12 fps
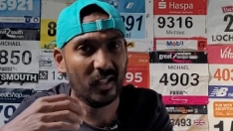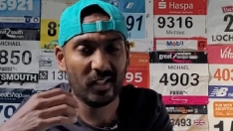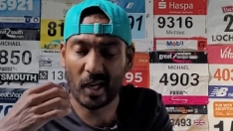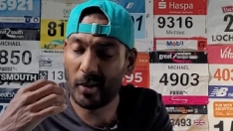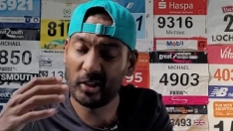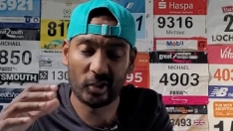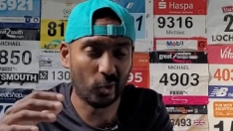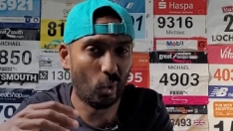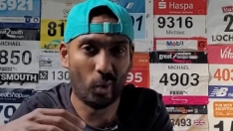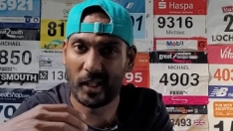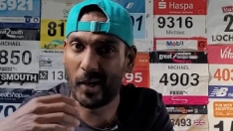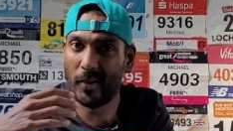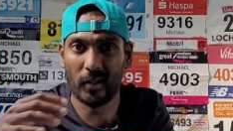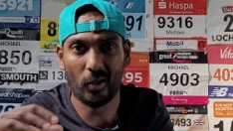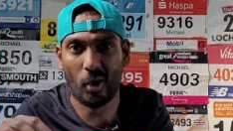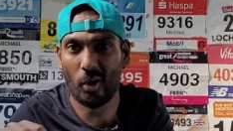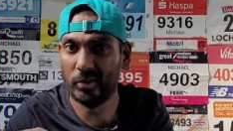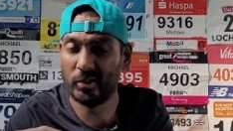going short, going
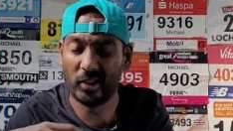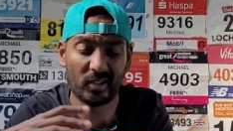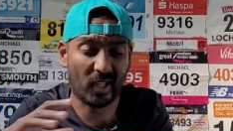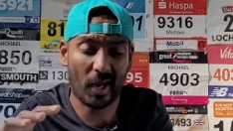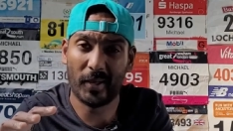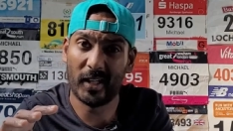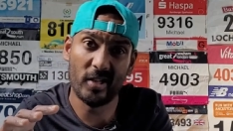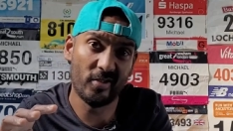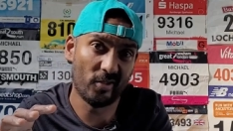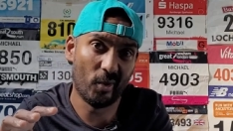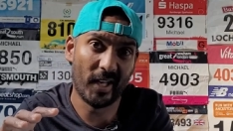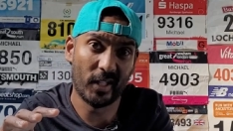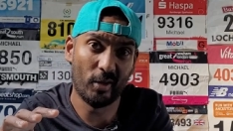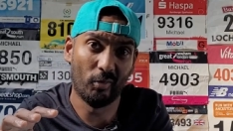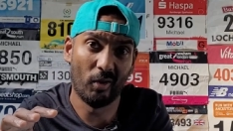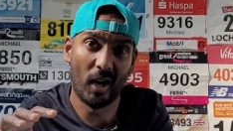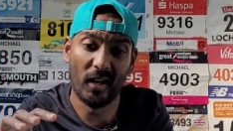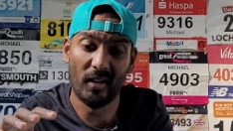long, just going and enjoying your
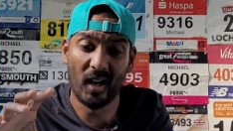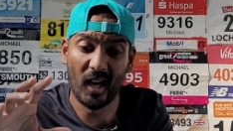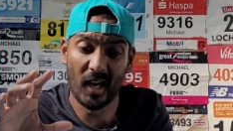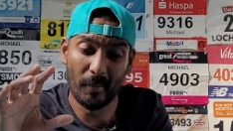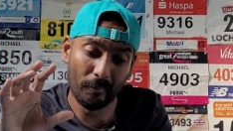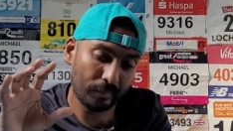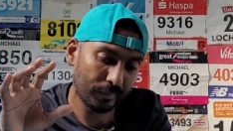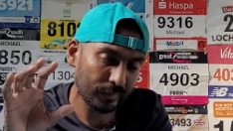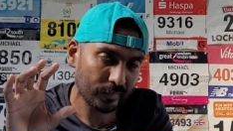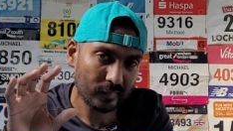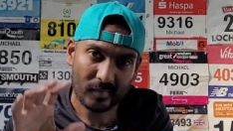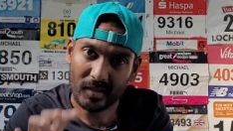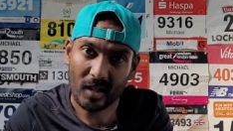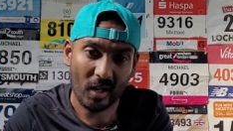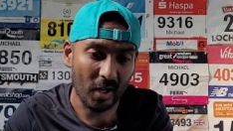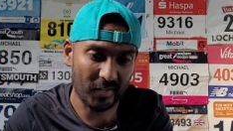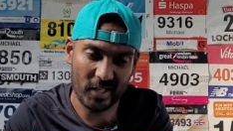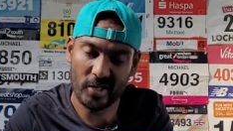run. Um,
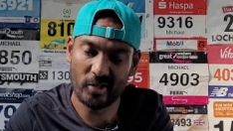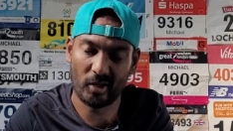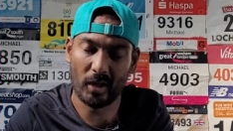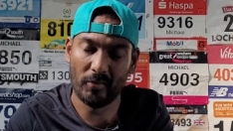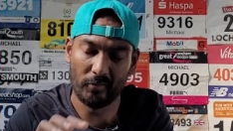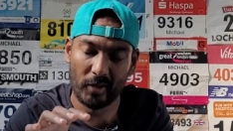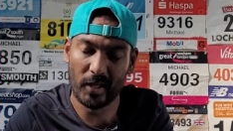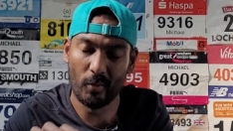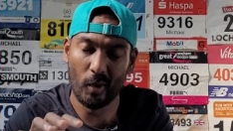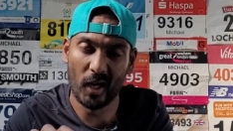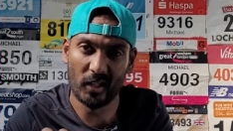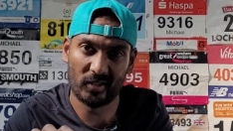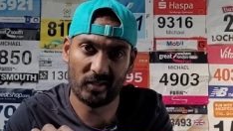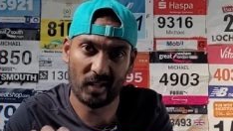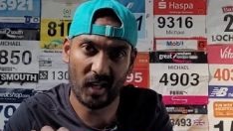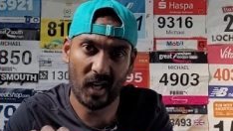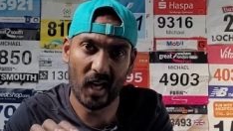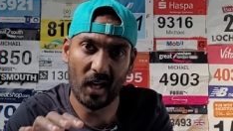I think the new Triumph really works
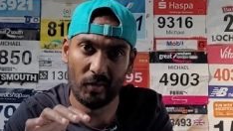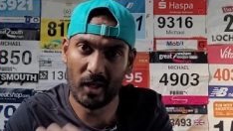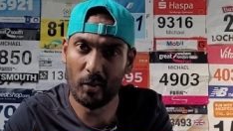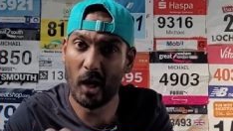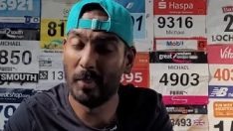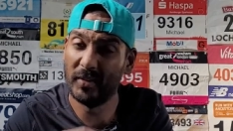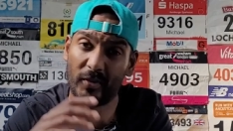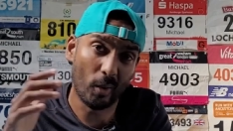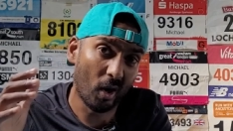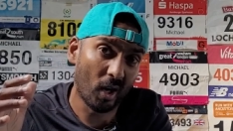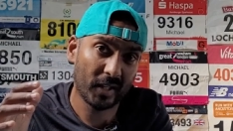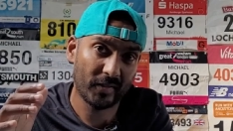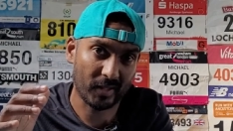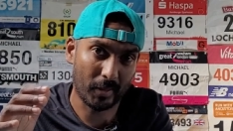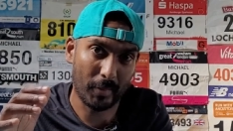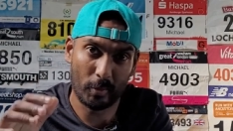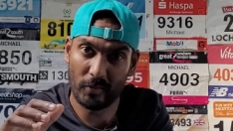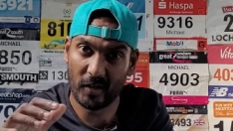uh, really well. But if you are looking for
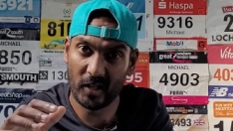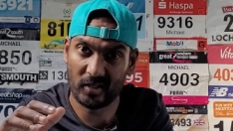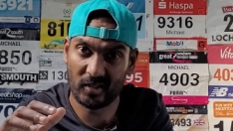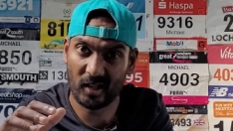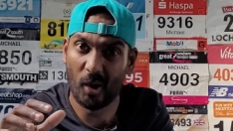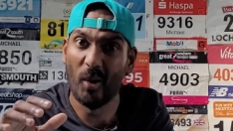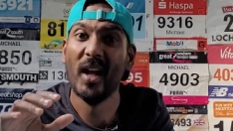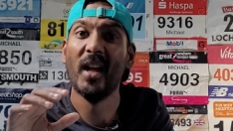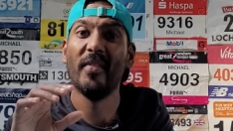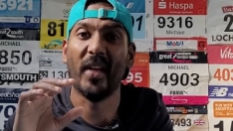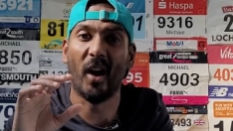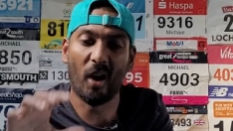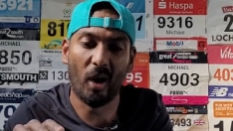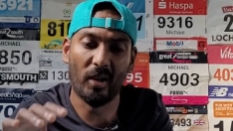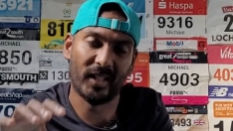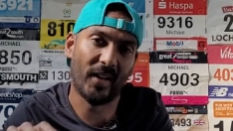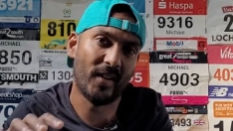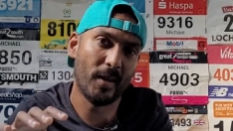something a bit more versatile, there
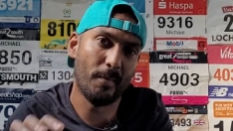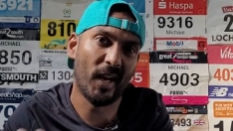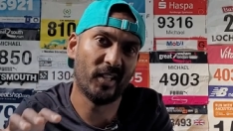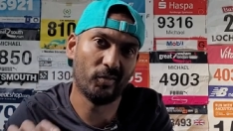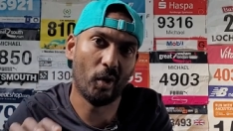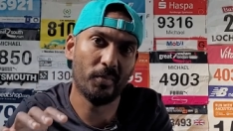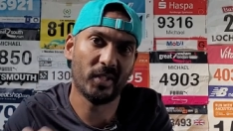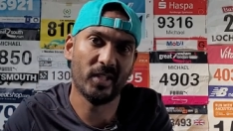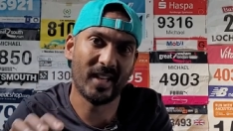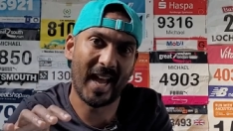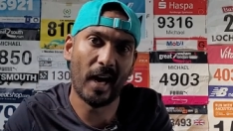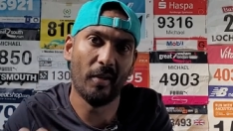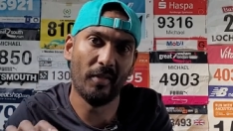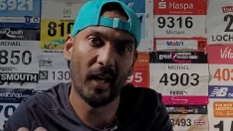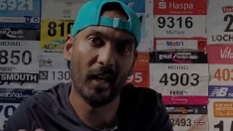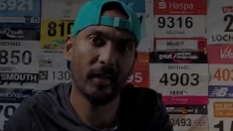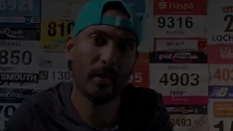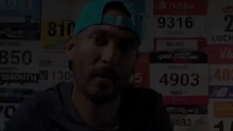are definitely better options out there.